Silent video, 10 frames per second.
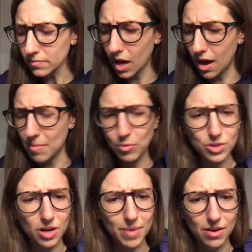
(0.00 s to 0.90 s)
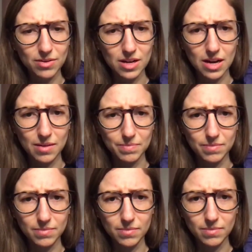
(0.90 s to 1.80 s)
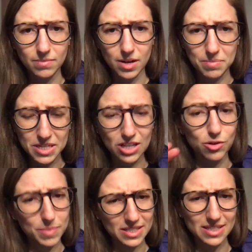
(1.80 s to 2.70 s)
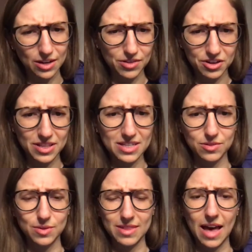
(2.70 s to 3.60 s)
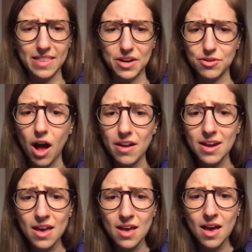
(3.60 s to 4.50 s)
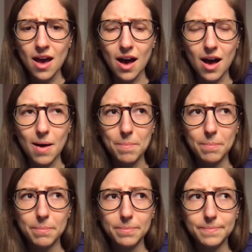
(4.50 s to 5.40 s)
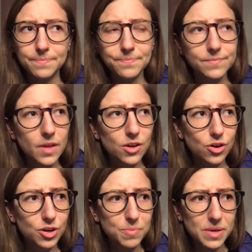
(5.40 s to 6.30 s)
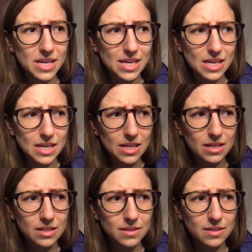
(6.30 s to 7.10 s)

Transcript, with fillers: Um, and we'll talk about um, a particular business cycle theory that deals with that later on. Um, could be